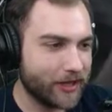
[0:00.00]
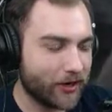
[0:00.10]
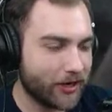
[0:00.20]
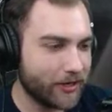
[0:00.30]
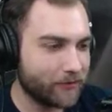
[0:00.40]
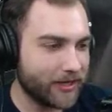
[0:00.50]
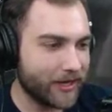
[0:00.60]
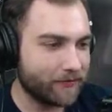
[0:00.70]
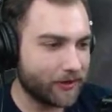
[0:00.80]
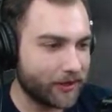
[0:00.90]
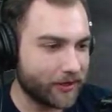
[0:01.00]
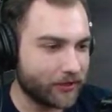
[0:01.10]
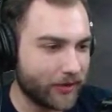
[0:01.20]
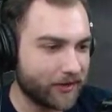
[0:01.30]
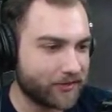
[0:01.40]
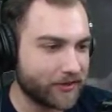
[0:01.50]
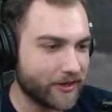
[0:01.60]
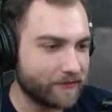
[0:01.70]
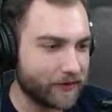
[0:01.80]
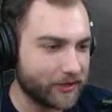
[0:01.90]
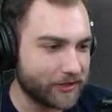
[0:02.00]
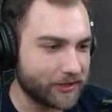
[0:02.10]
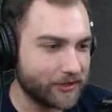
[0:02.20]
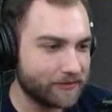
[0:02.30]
All right, we have the Krauser knife fight here,